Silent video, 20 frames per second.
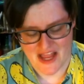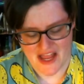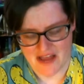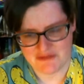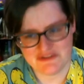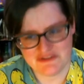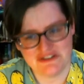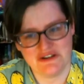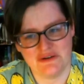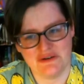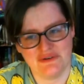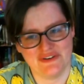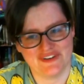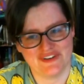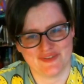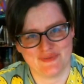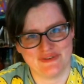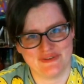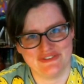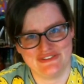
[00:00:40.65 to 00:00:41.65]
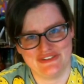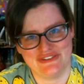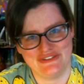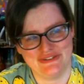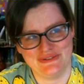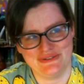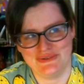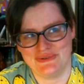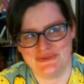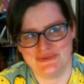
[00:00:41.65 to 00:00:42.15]
would know what it's supposed to
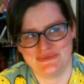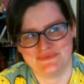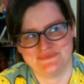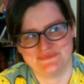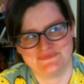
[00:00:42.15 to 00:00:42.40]
do.